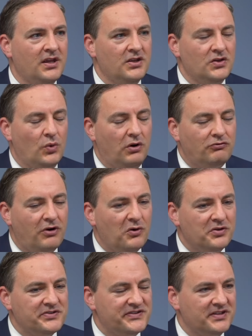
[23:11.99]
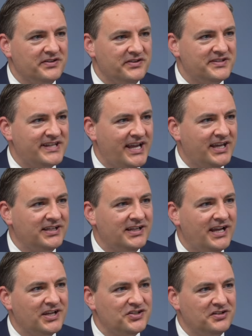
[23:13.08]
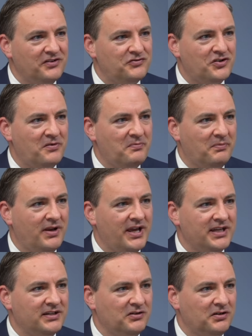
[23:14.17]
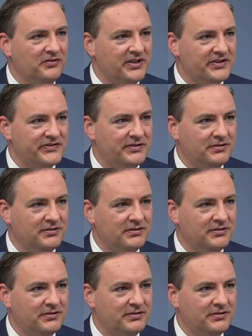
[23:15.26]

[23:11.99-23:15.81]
What role has the second election of Trump played in all of this?